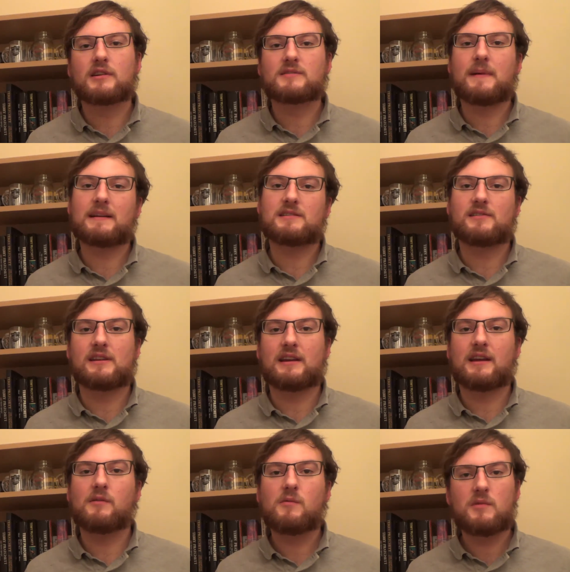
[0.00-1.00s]
I expect you
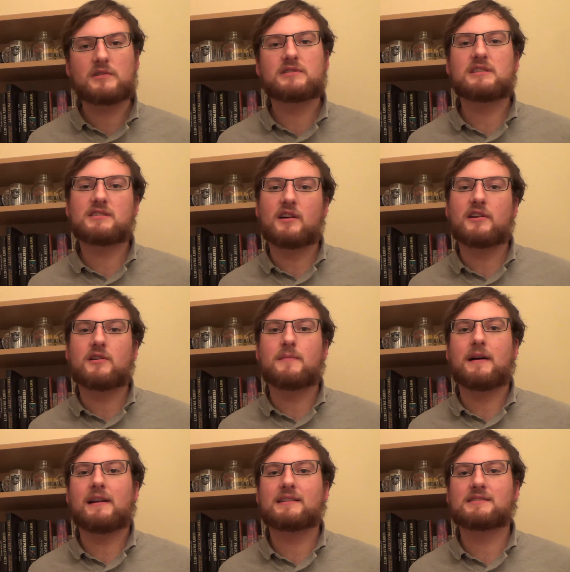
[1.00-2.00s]
thinking, what does this guy know
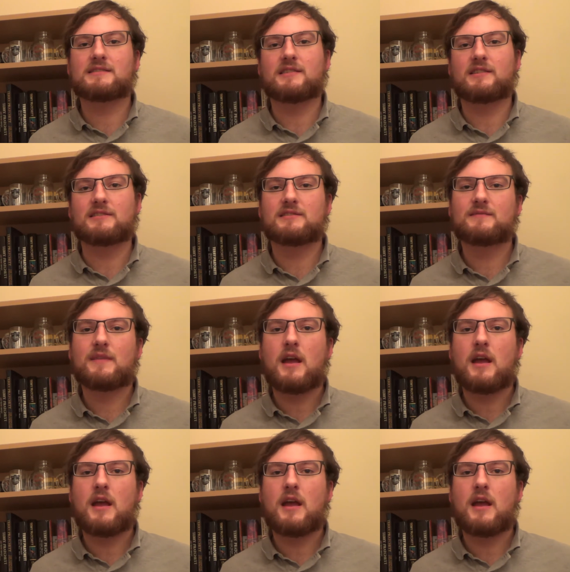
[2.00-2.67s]
about exercise?